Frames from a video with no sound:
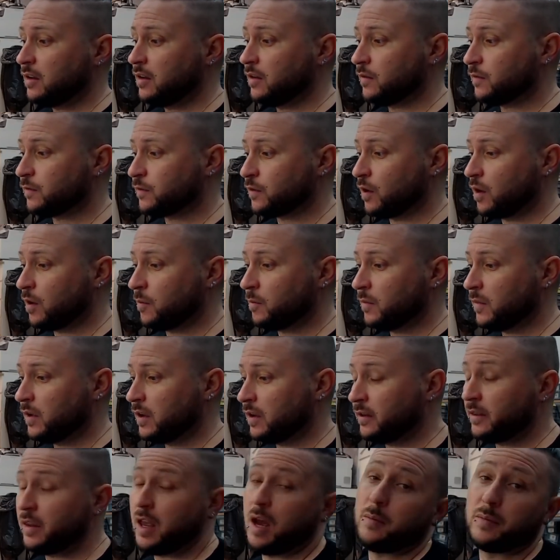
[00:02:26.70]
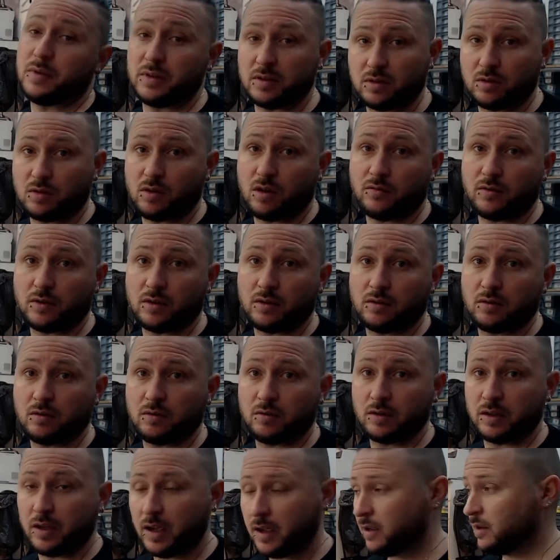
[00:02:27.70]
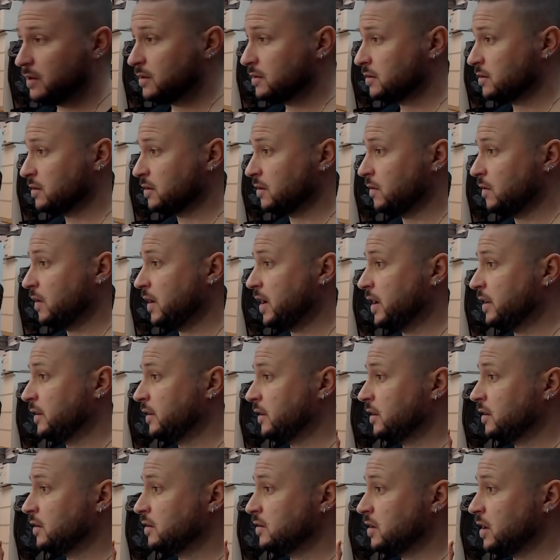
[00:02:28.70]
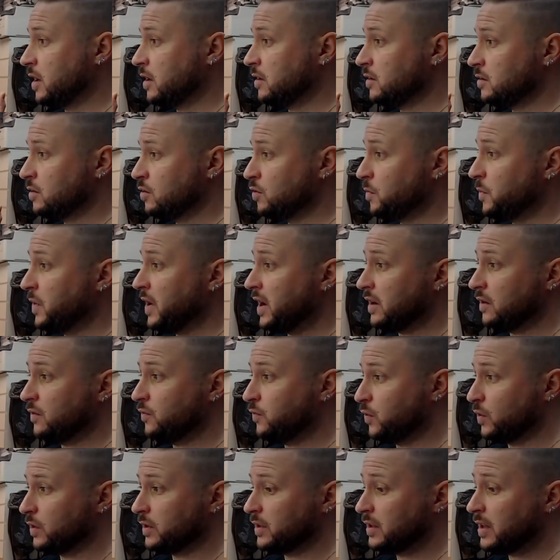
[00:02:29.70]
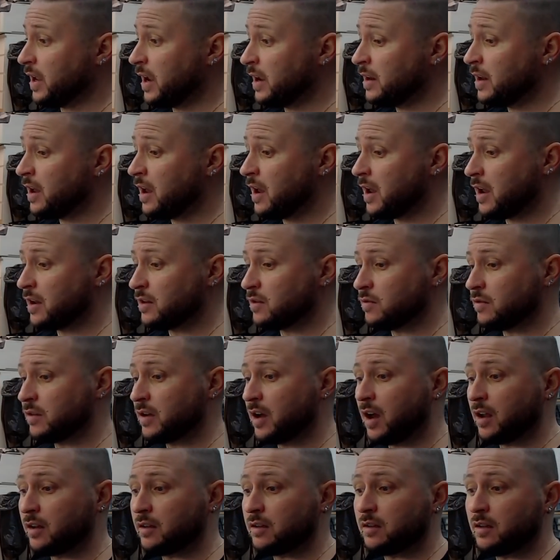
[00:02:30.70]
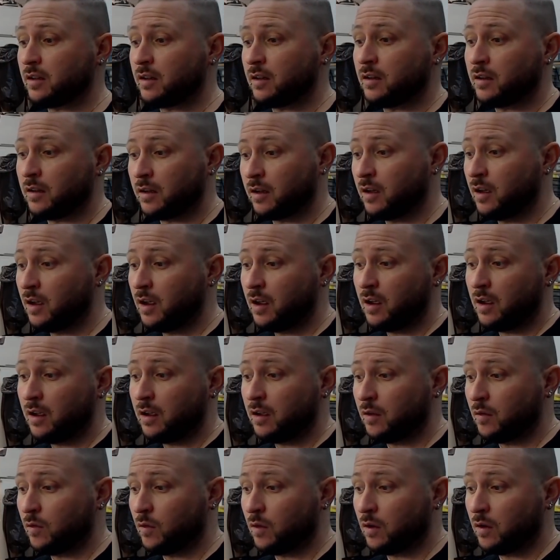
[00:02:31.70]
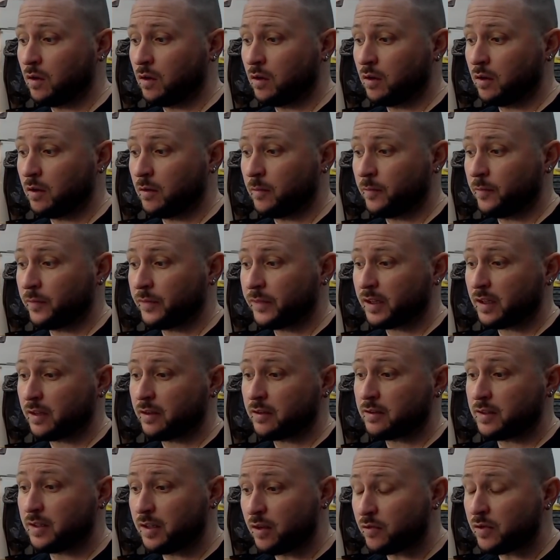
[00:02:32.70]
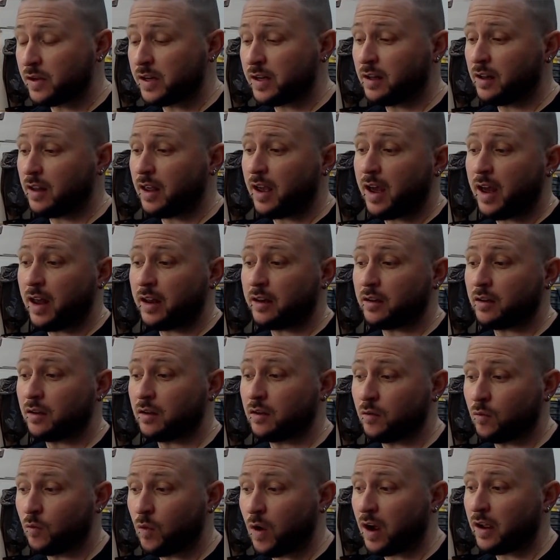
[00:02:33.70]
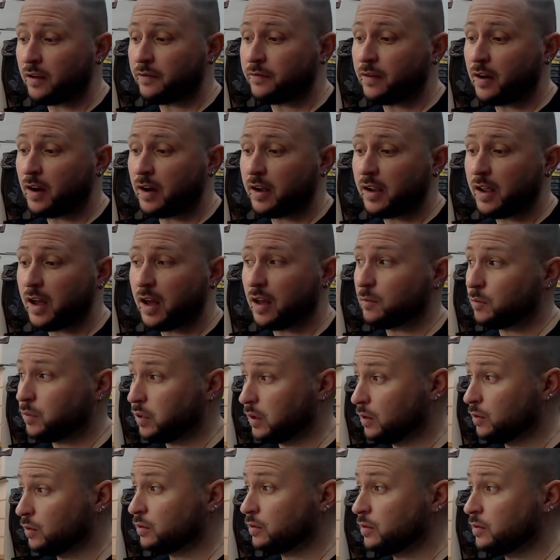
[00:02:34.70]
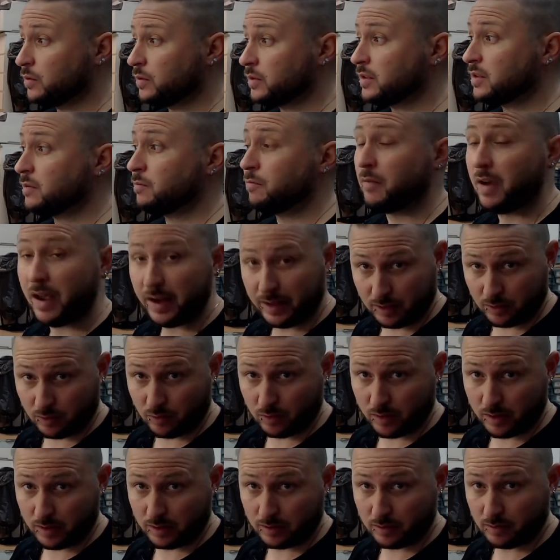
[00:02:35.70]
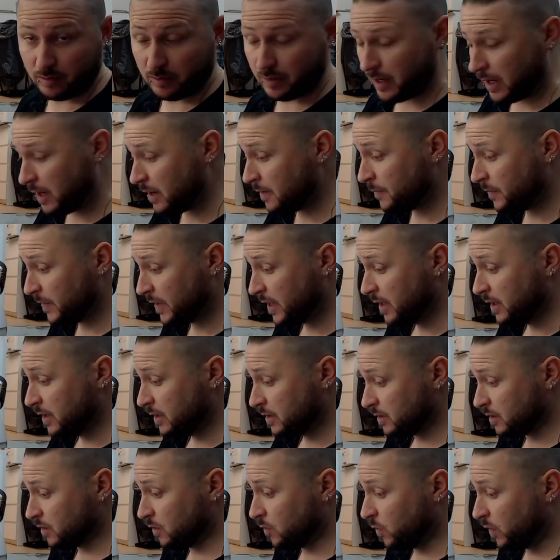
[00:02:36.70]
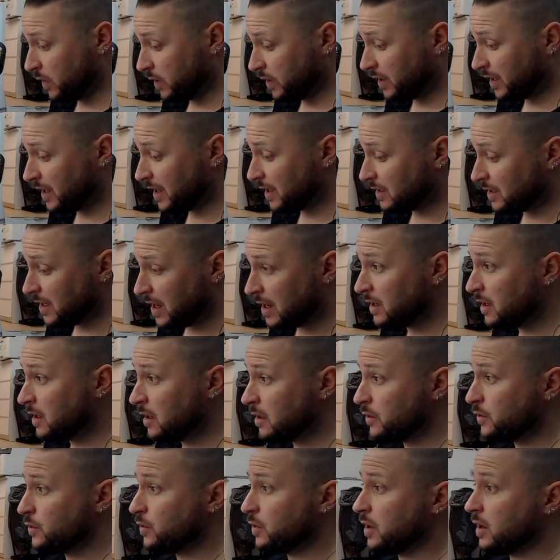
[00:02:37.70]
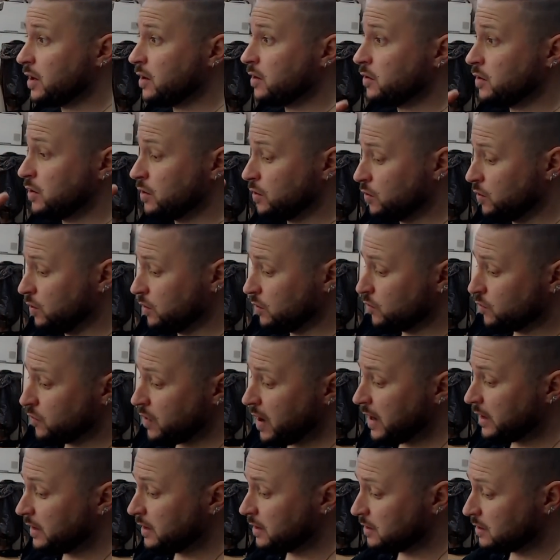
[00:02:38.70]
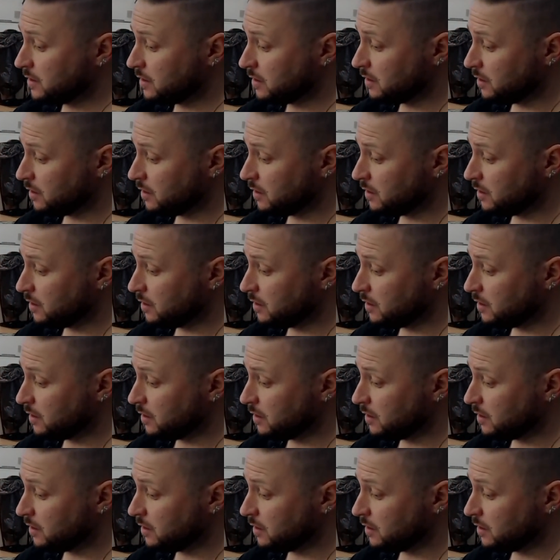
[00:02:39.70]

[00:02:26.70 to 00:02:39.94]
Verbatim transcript: from an Apple server, okay? So, and then you paid for the data and you got a serial and a Wi-Fi and Bluetooth MAC address, okay? So with that data, you could write it